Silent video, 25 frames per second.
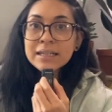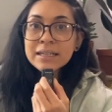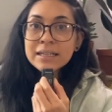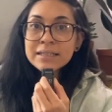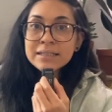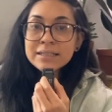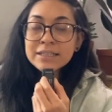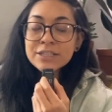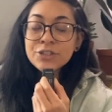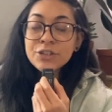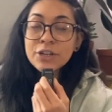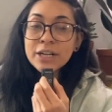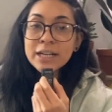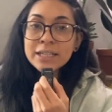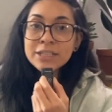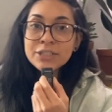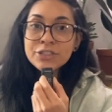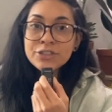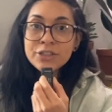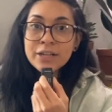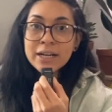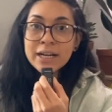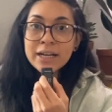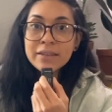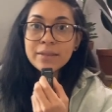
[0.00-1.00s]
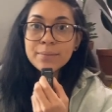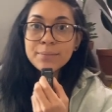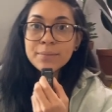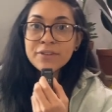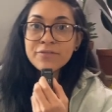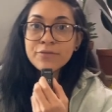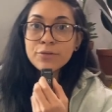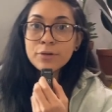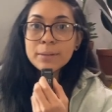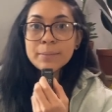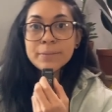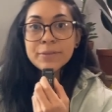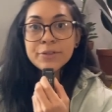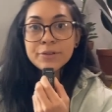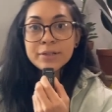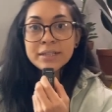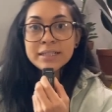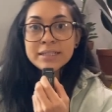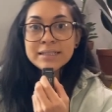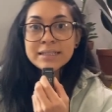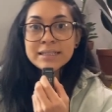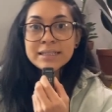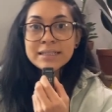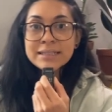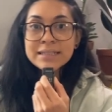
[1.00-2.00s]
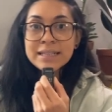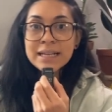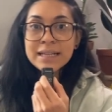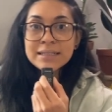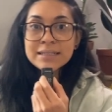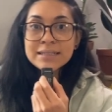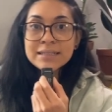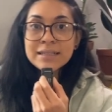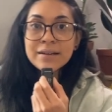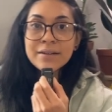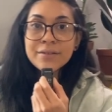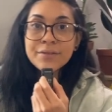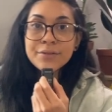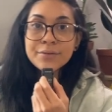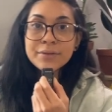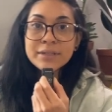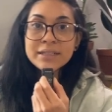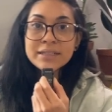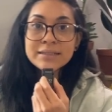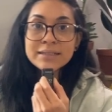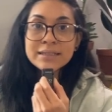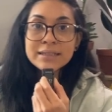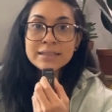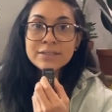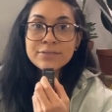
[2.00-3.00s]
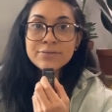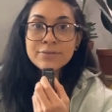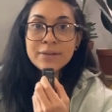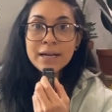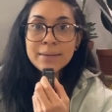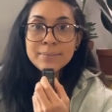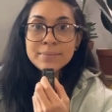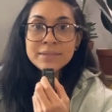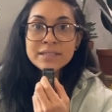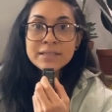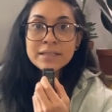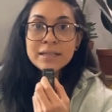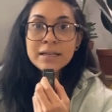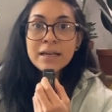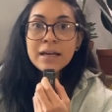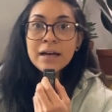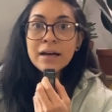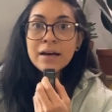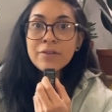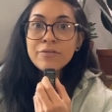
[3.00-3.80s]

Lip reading: To train strength, perform 3 to 6 sets of 3 to 6 reps